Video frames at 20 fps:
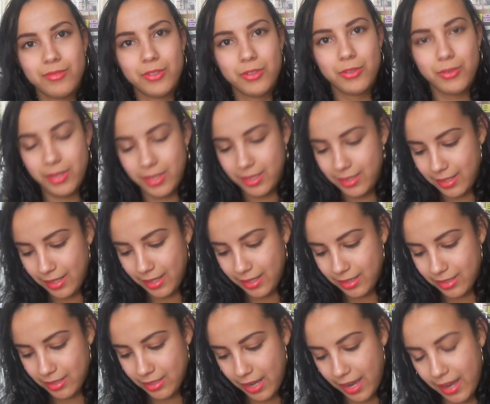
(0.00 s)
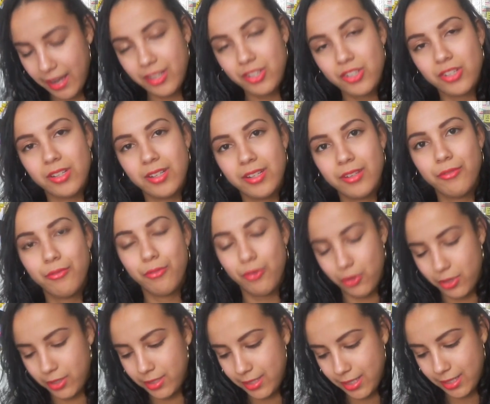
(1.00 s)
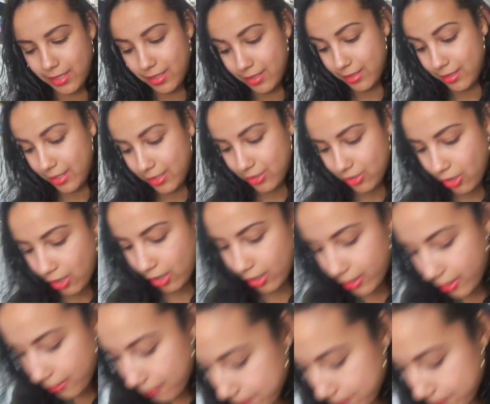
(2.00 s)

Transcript: three things, actually four things in this color.